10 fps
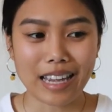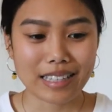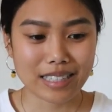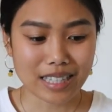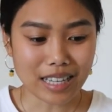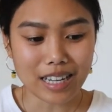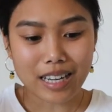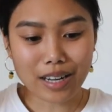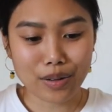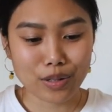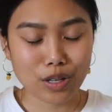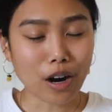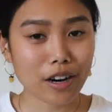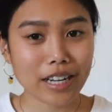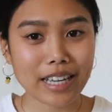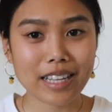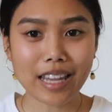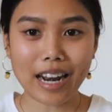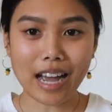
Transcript: it's the cardigan that